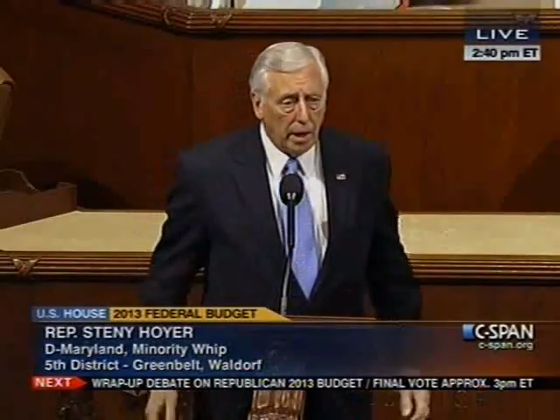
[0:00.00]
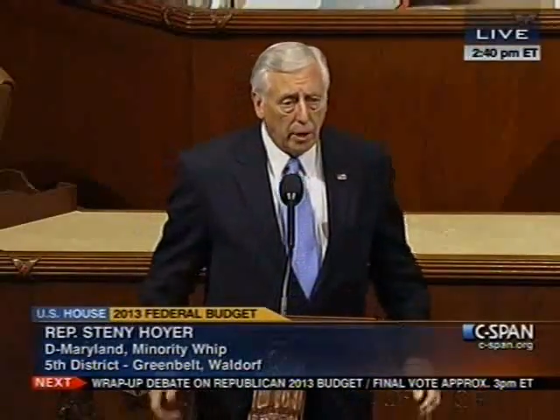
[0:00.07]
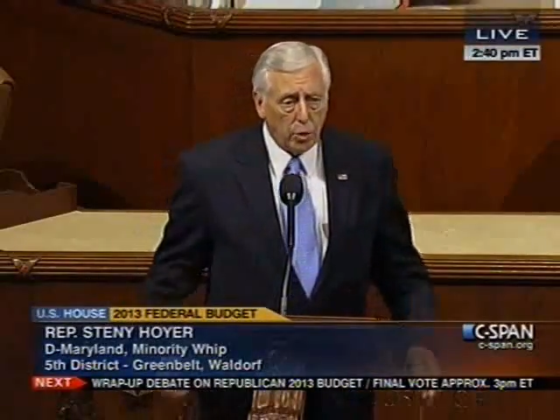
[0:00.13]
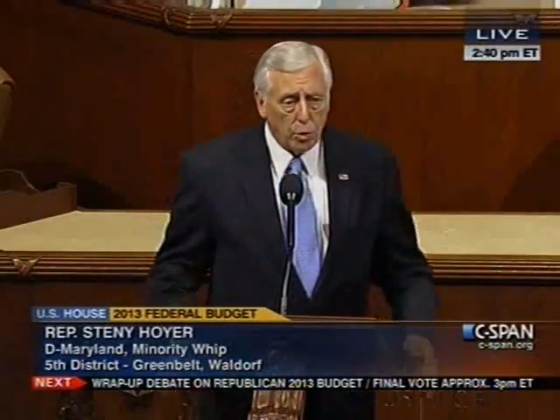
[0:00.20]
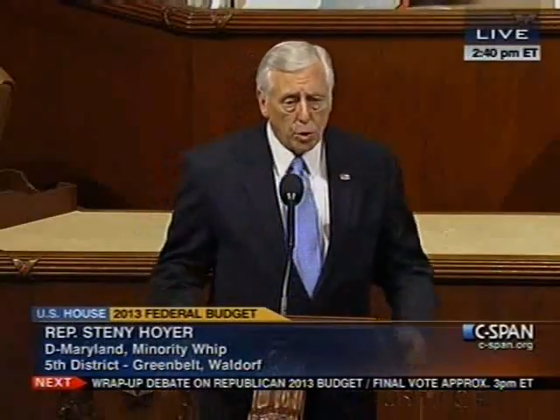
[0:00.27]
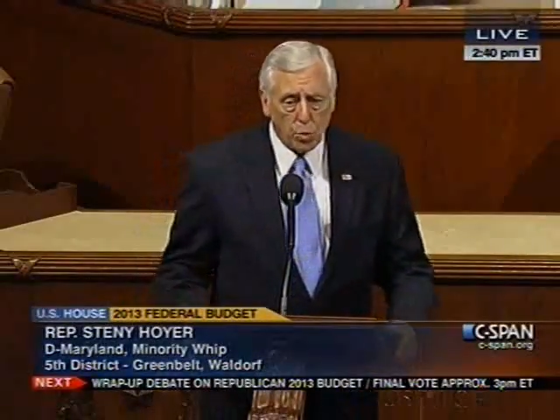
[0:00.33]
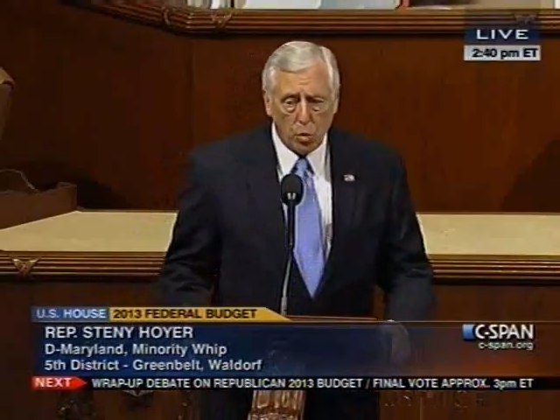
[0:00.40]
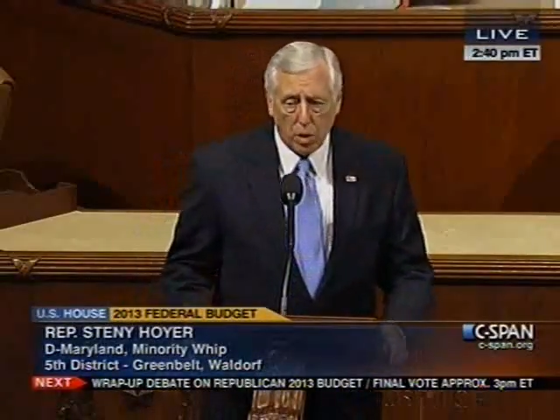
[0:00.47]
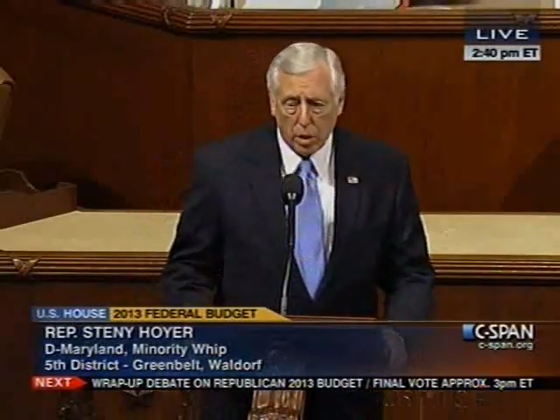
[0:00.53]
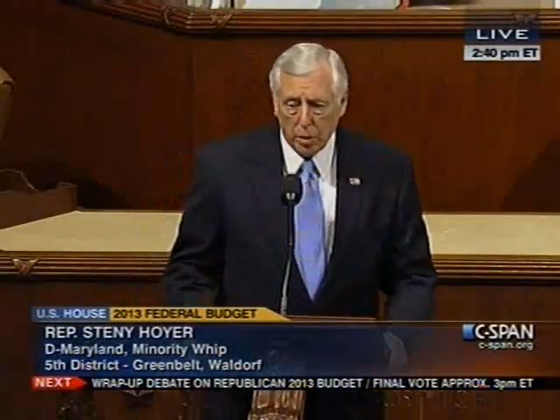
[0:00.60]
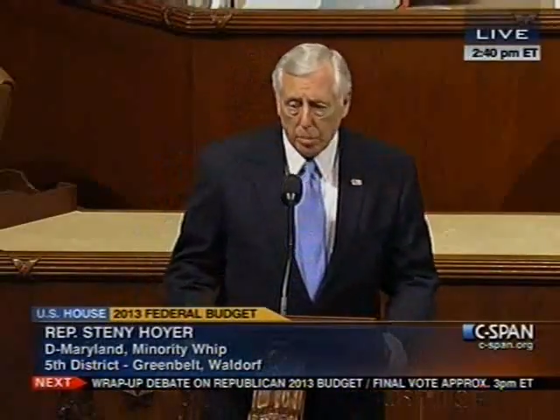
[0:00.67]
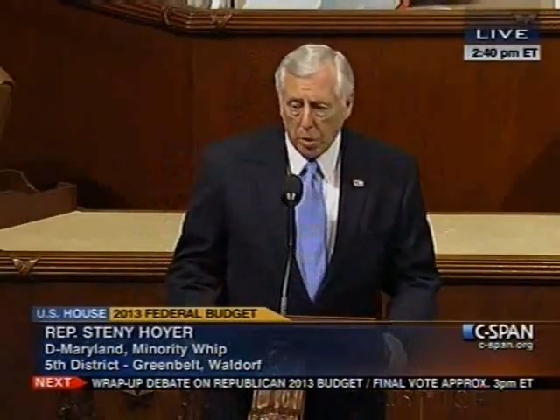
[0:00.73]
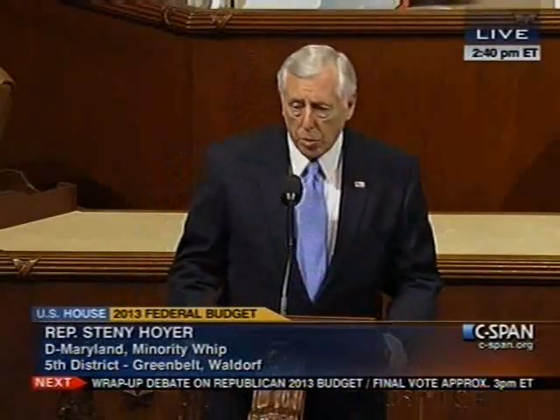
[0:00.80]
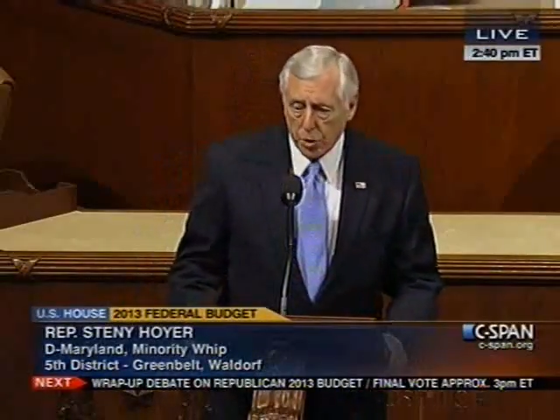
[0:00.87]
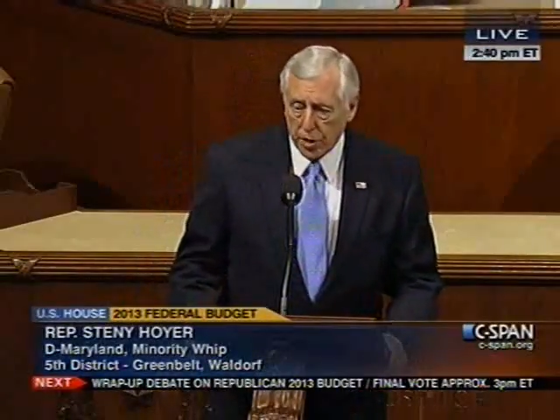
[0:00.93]
and who is one of
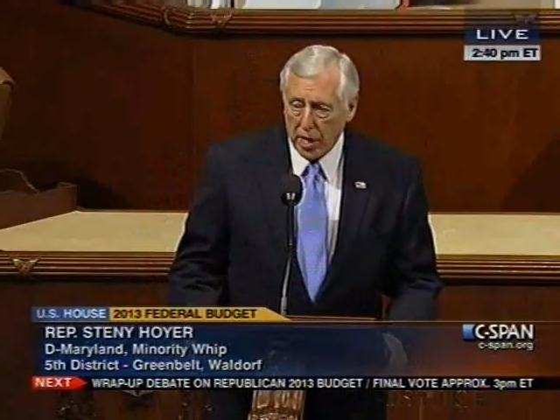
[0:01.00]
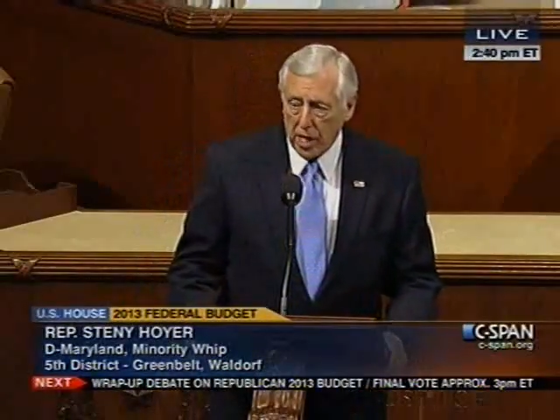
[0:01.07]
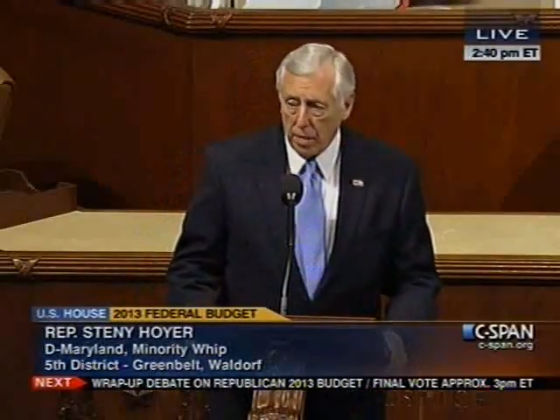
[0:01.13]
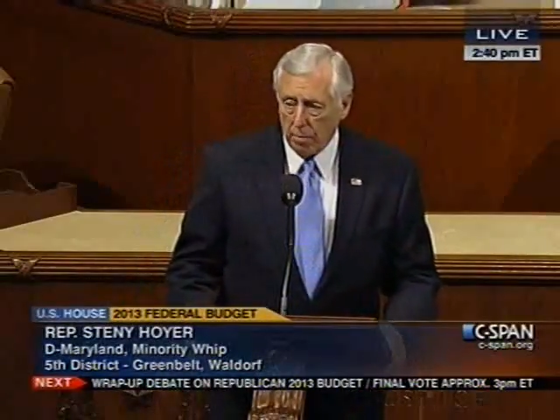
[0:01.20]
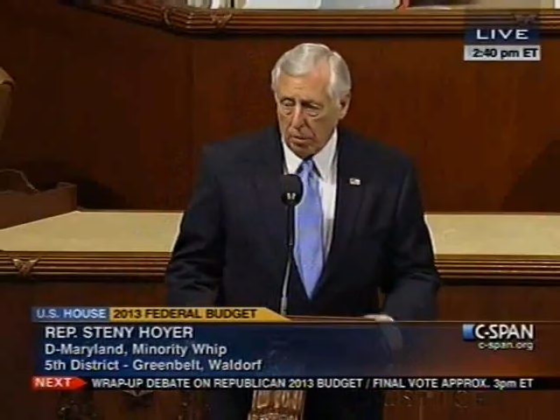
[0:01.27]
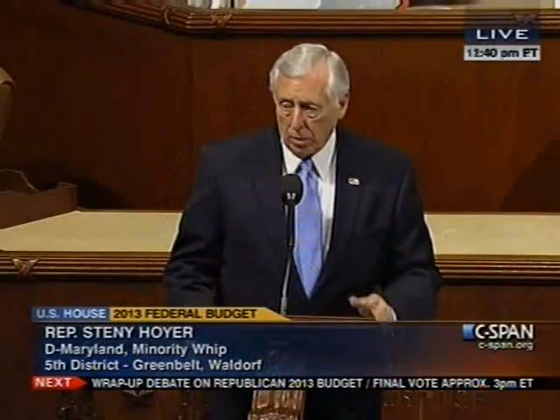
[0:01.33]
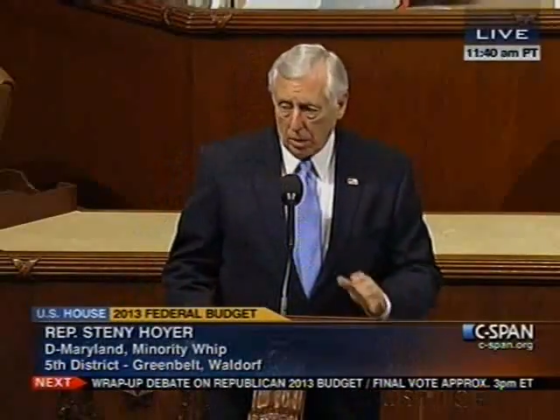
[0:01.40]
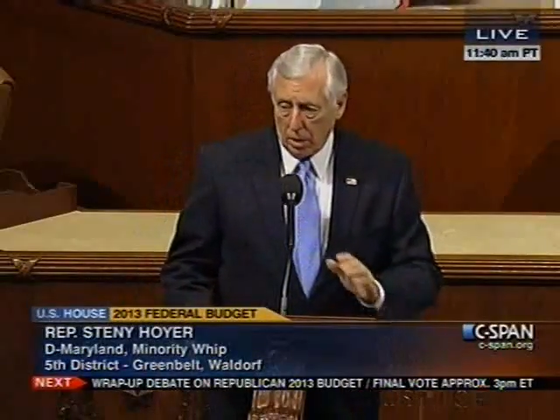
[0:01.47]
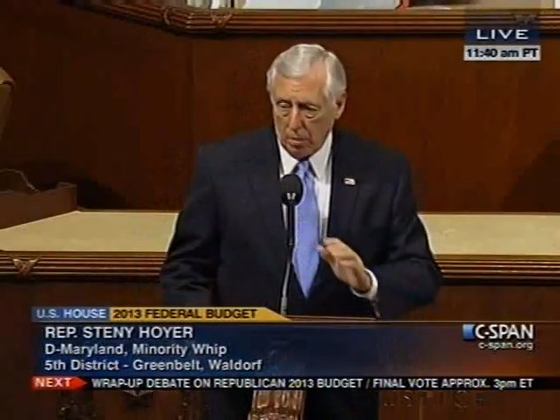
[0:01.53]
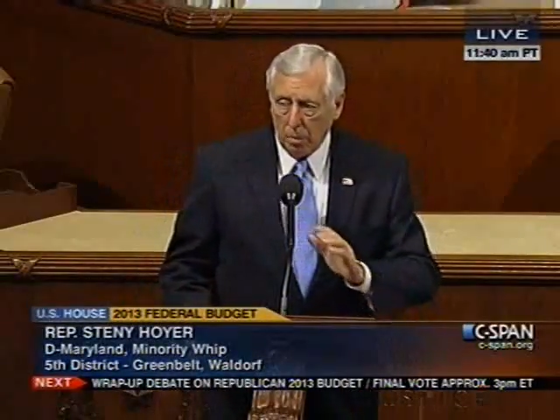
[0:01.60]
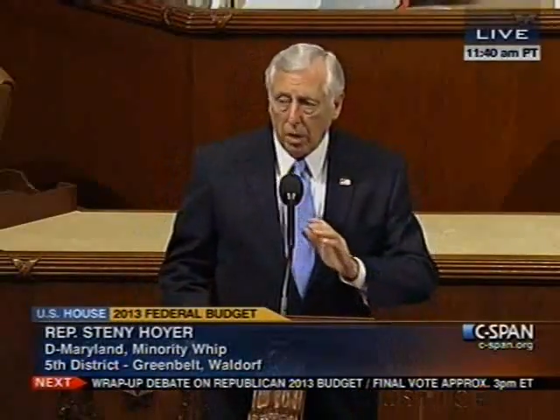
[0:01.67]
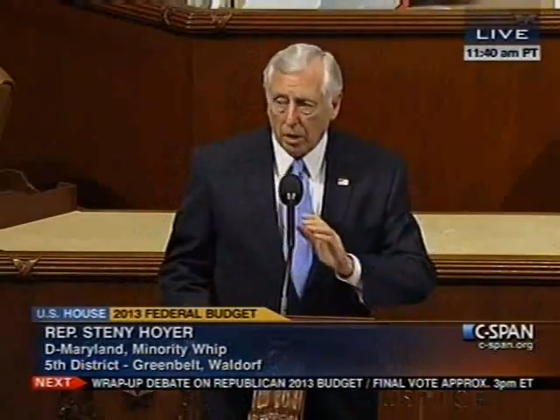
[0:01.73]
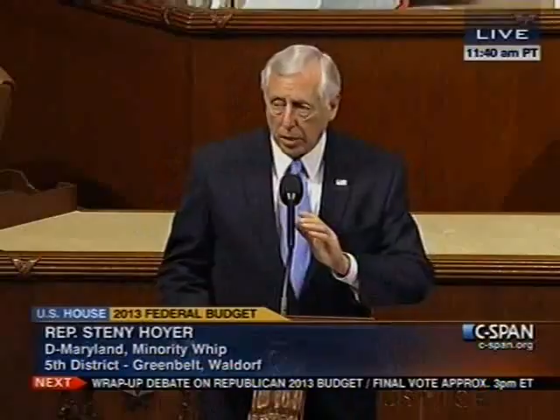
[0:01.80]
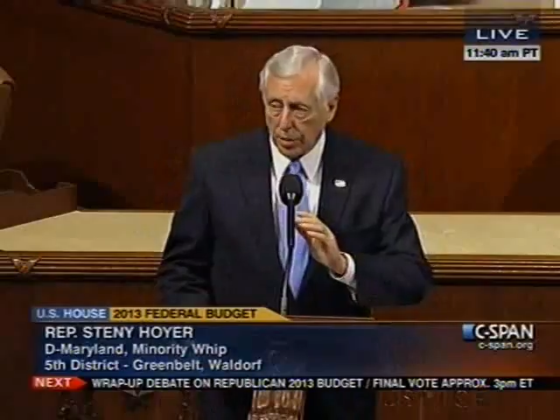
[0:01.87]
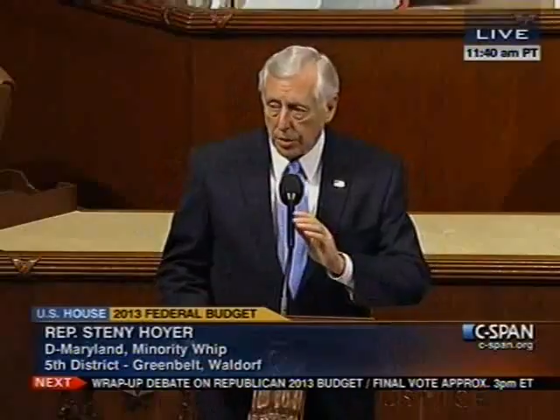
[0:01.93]
the most able
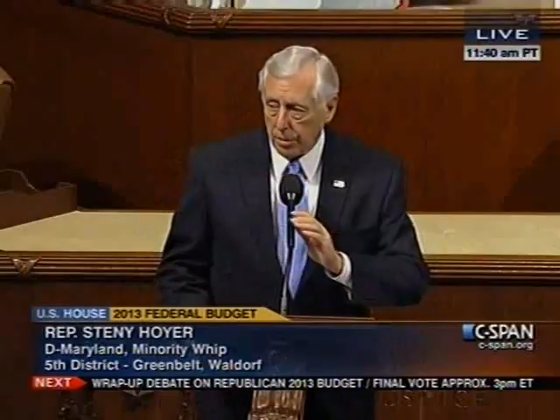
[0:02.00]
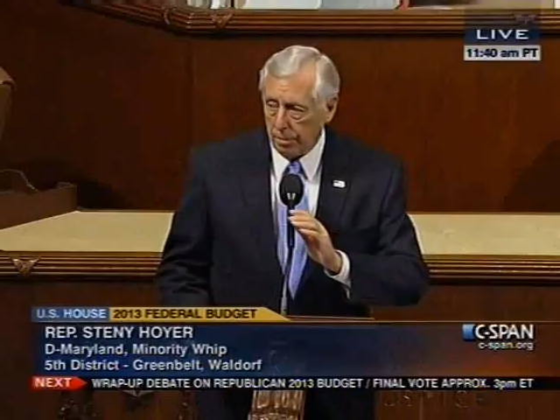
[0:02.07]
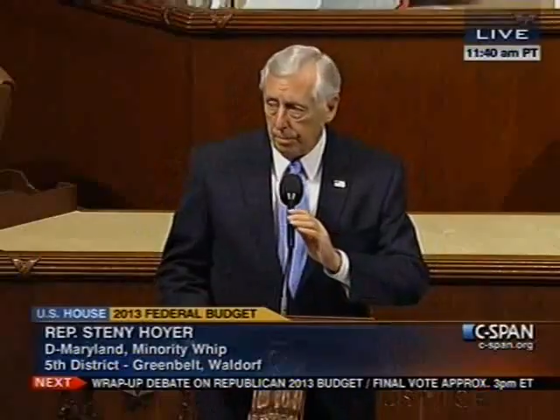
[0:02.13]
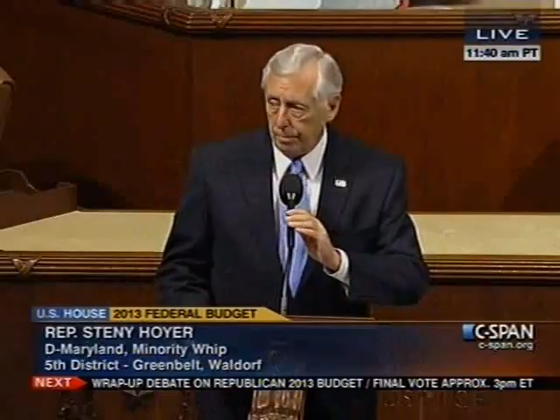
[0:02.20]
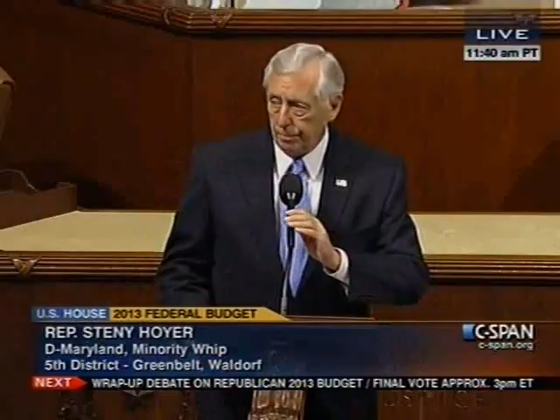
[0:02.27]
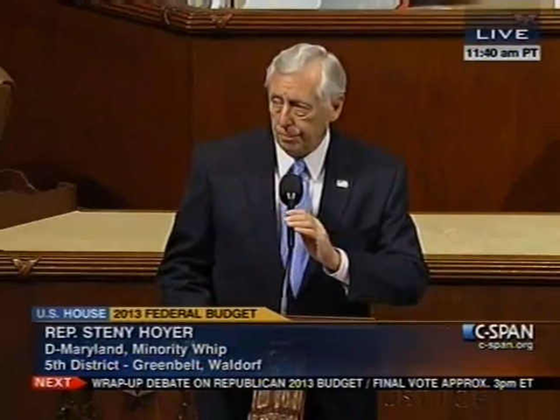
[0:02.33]
among us.